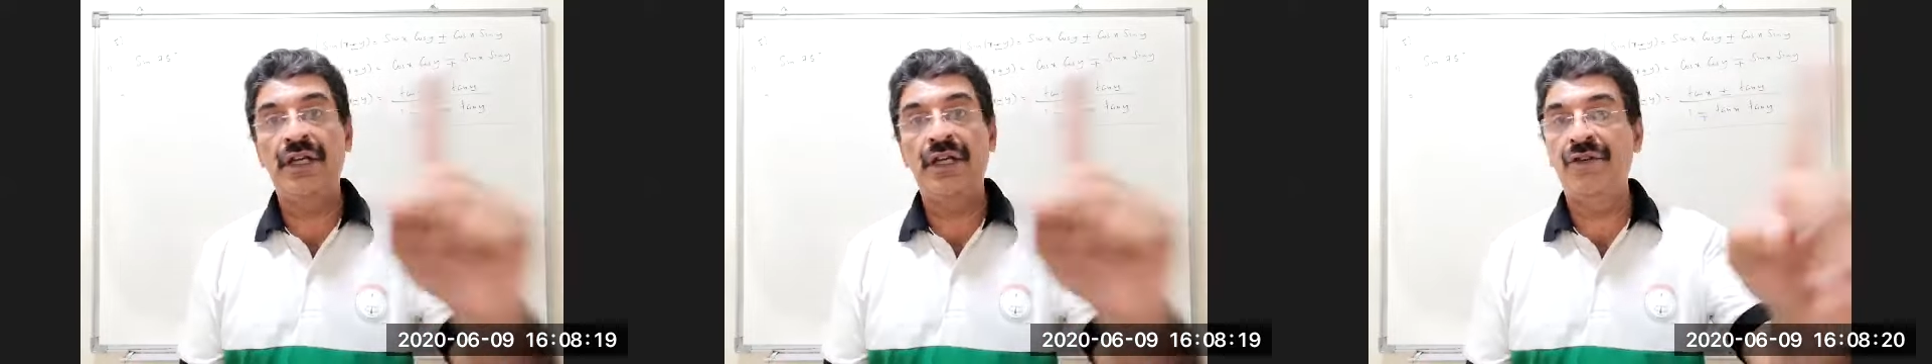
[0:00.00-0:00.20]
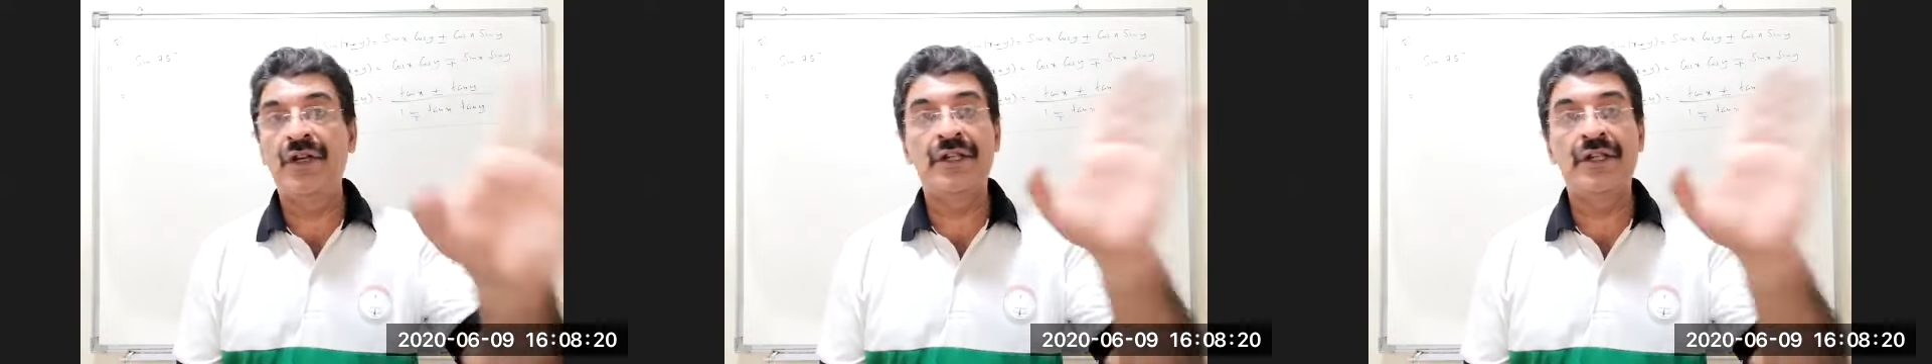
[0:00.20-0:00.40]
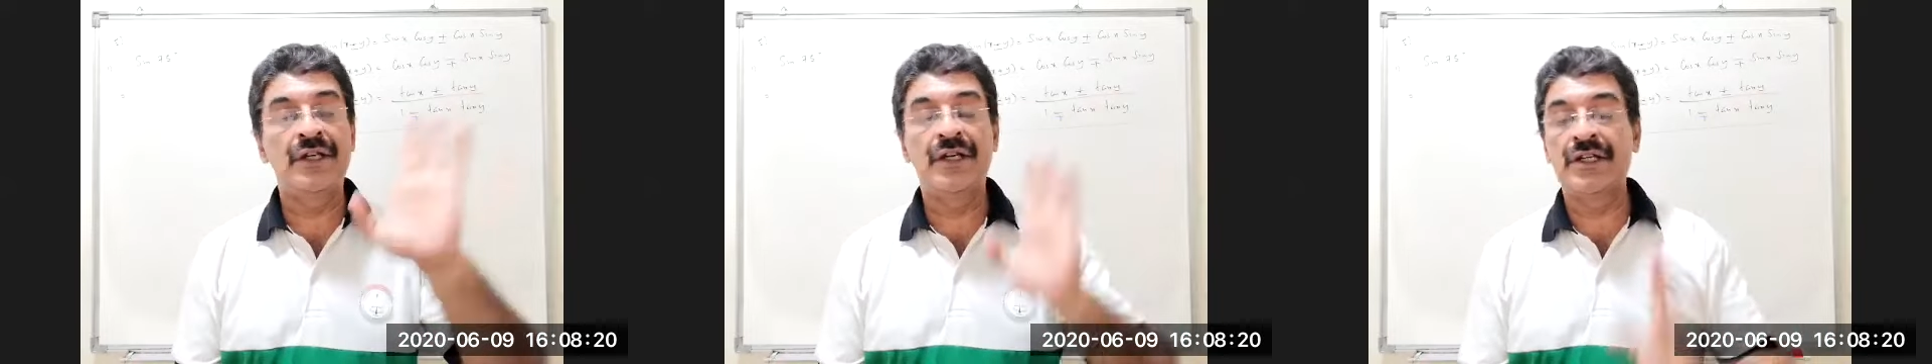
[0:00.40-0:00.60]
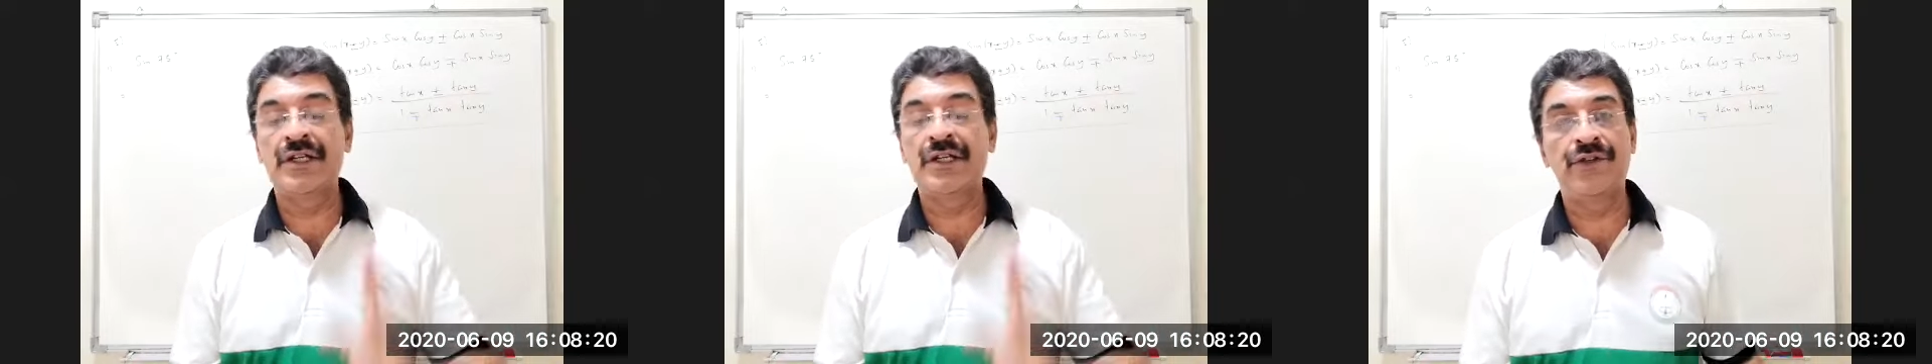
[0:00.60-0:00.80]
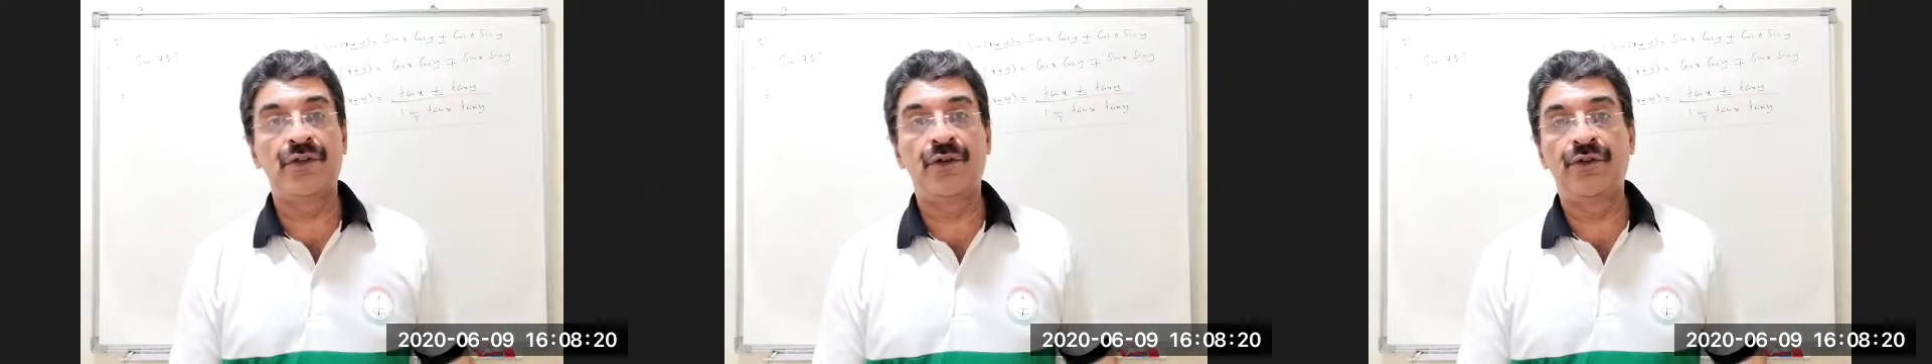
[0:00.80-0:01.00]
even 30
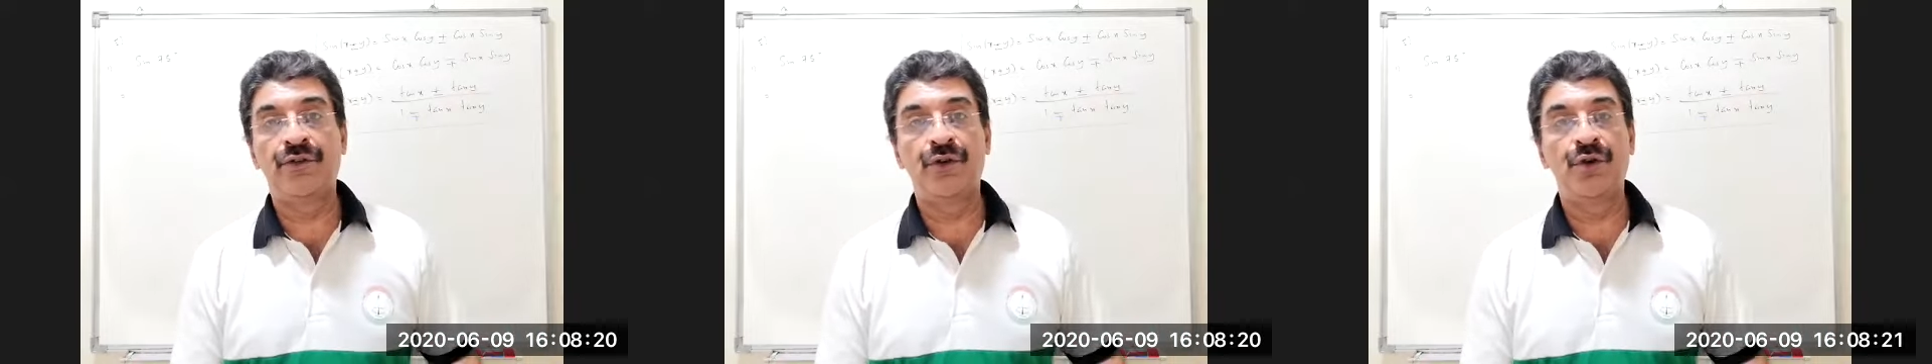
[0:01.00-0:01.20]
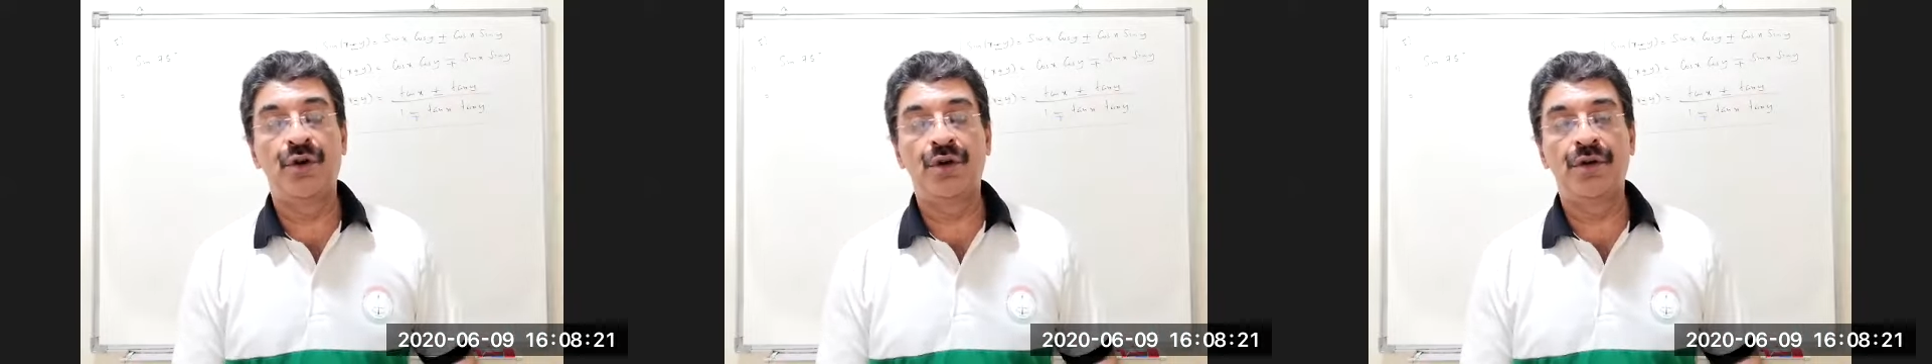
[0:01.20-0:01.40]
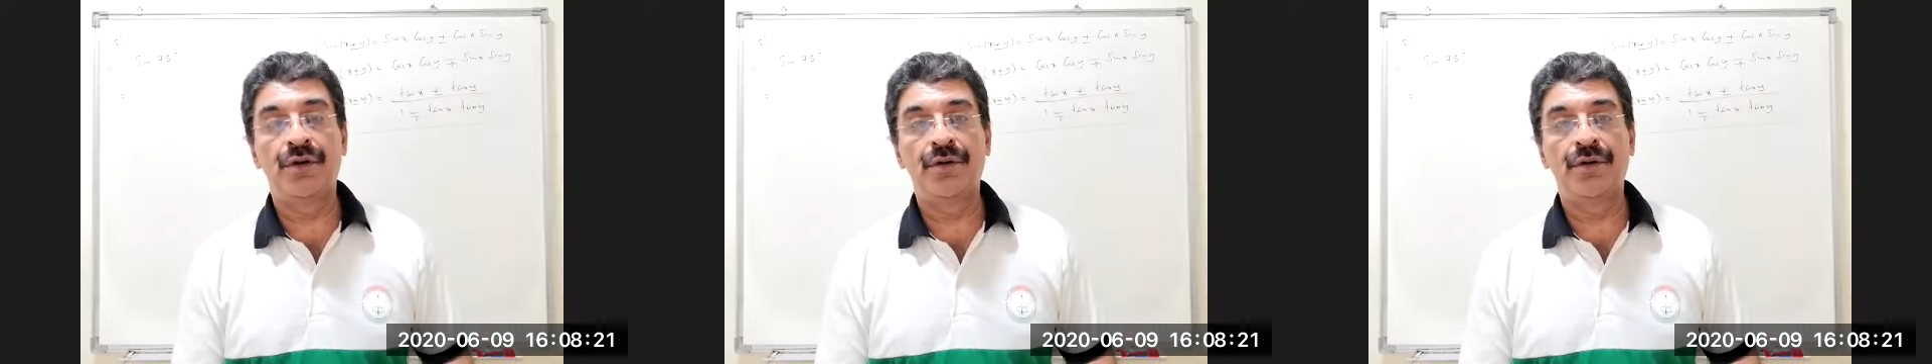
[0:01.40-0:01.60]
is also not.